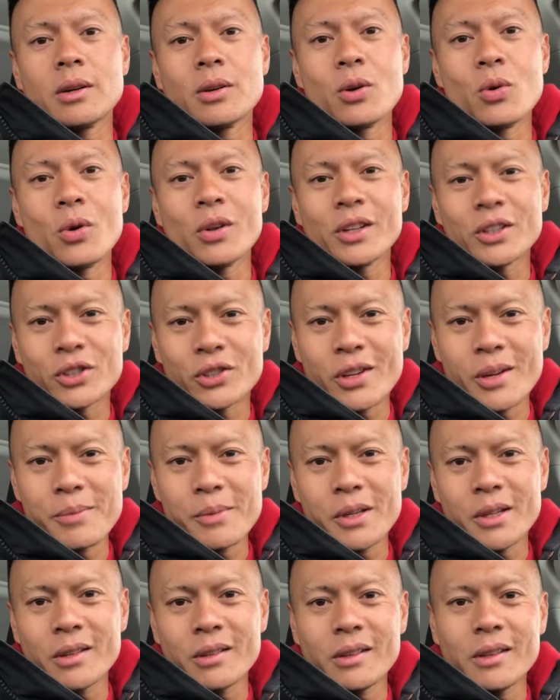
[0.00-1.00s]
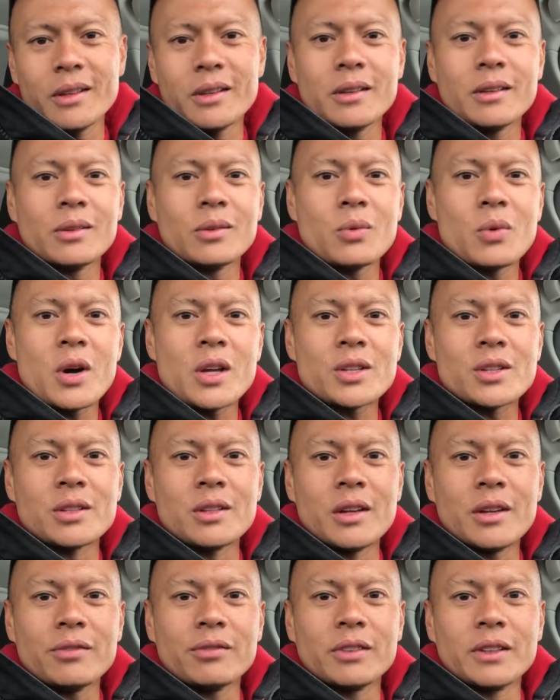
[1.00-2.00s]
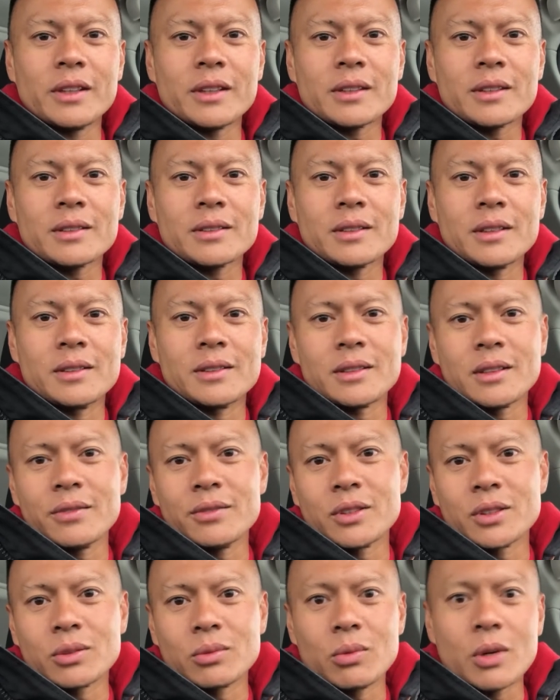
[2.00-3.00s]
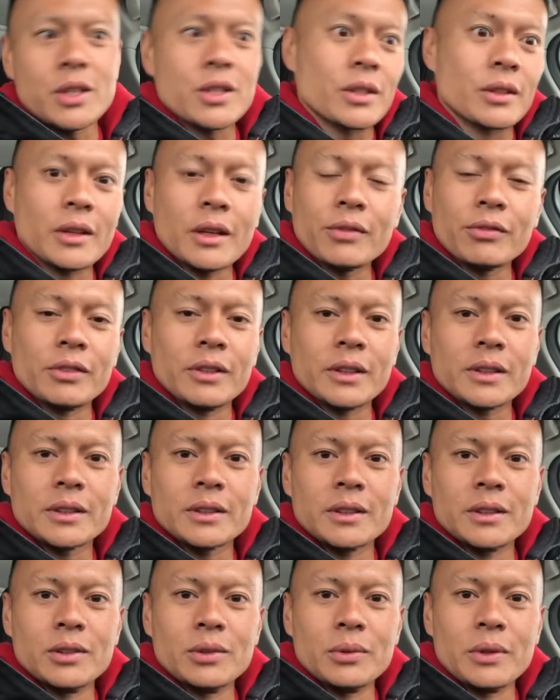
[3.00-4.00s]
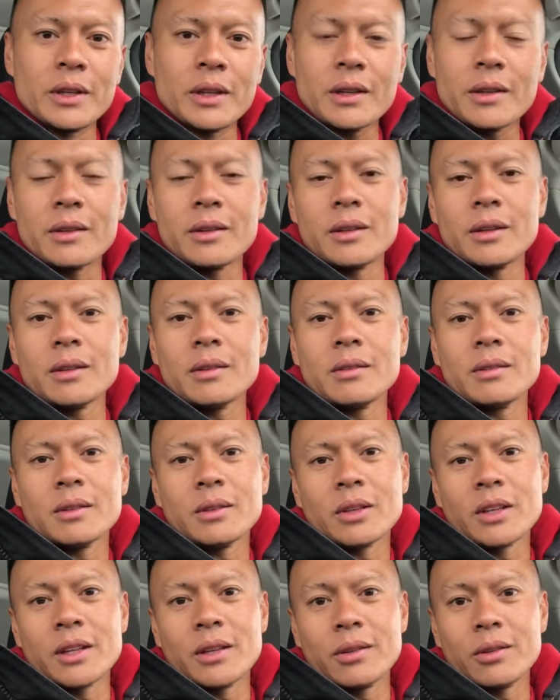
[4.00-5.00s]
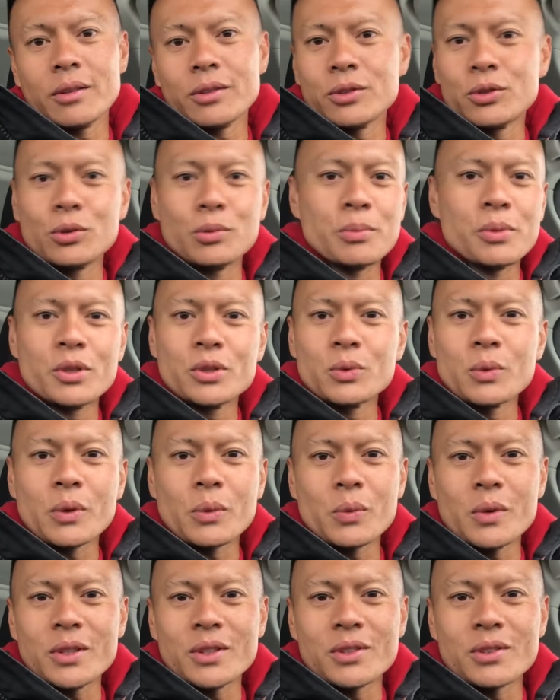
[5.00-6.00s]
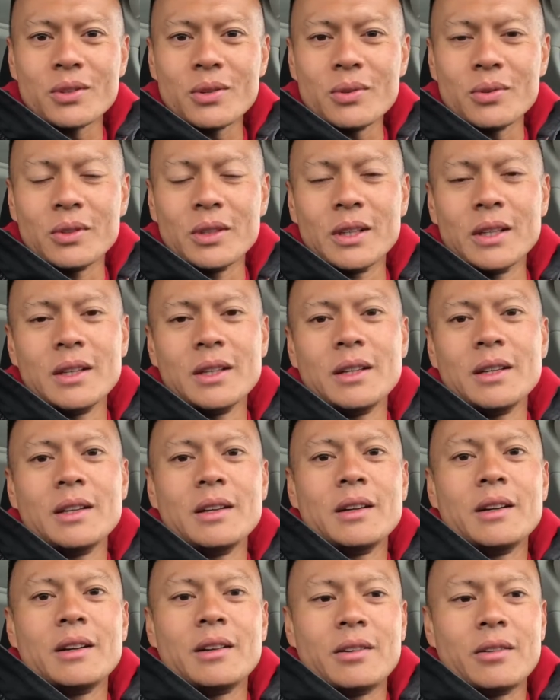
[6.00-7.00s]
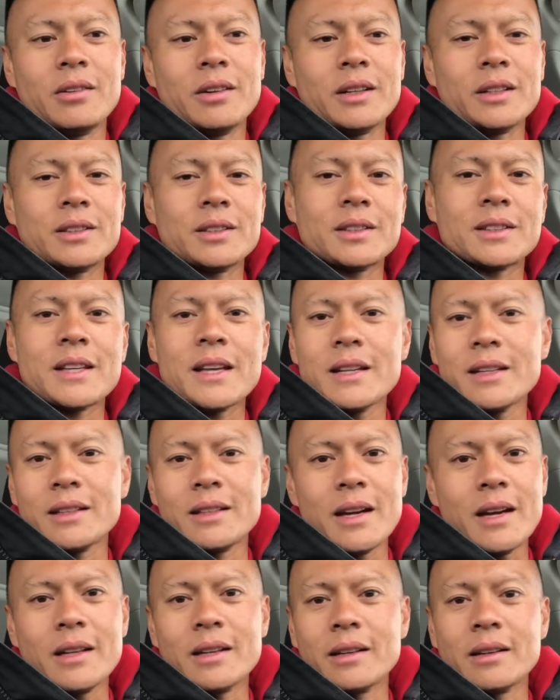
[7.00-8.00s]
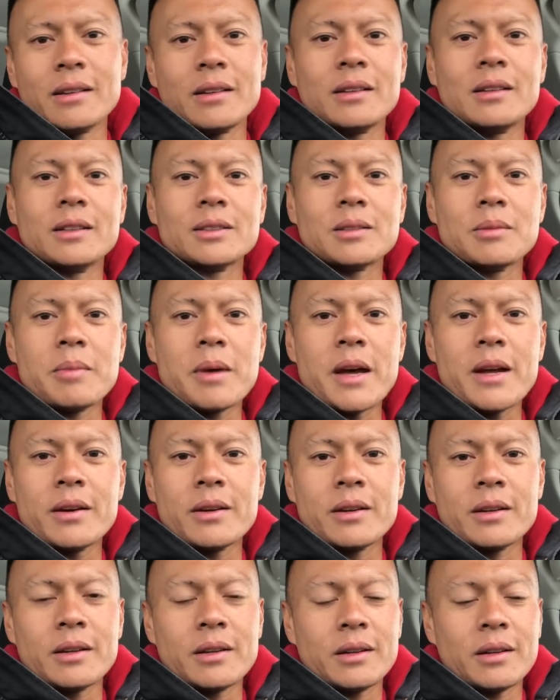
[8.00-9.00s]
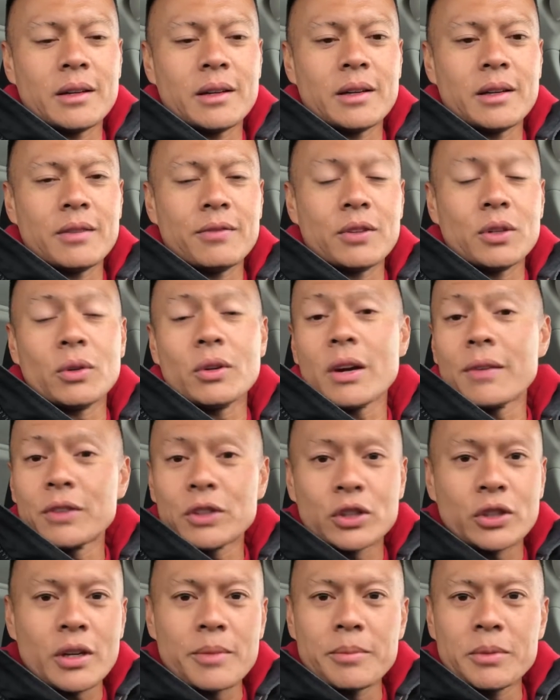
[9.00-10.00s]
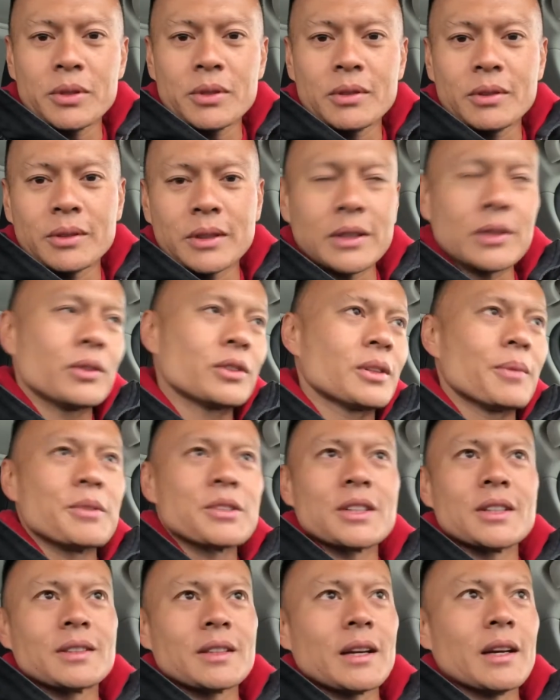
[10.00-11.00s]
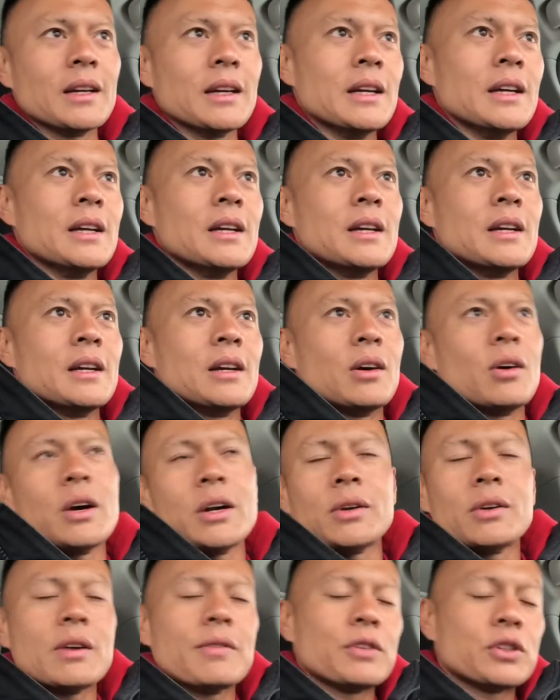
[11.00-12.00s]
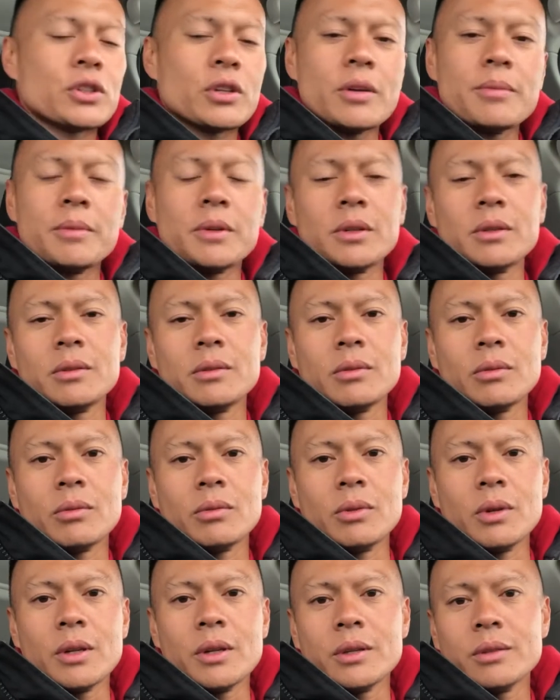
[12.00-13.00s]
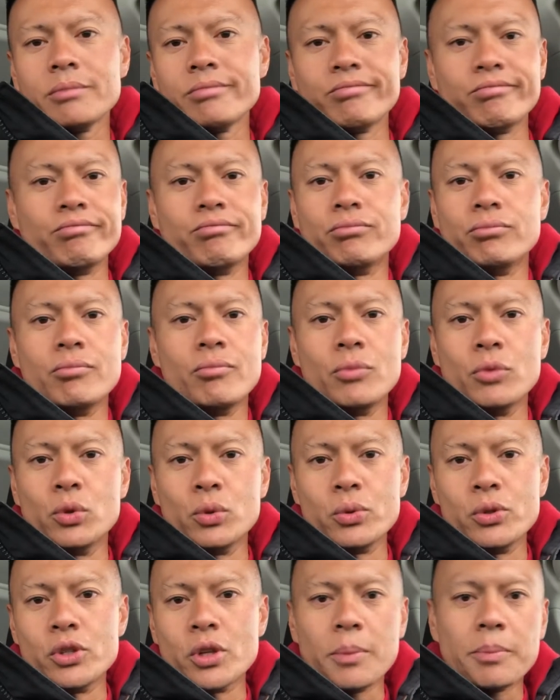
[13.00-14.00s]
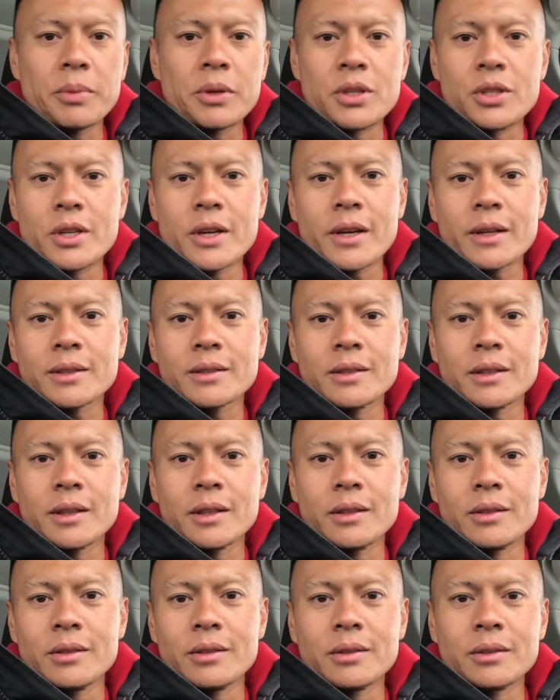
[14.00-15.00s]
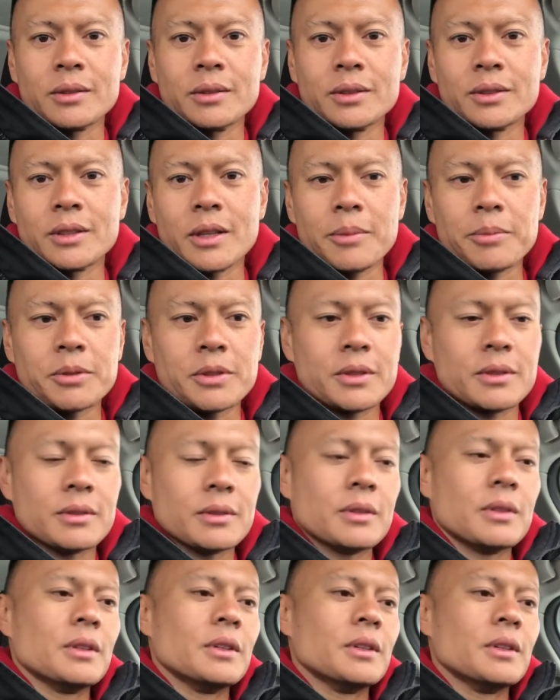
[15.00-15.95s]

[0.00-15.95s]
go on the treadmill and watch Netflix instead of just watching Netflix and doing nothing. Kill 2 birds with 1 stone, right? Just get it done. Doesn't matter. And if you don't have a treadmill, I know someone's gonna say, oh, I don't have a treadmill. Well, then do jumping jacks to get your steps in.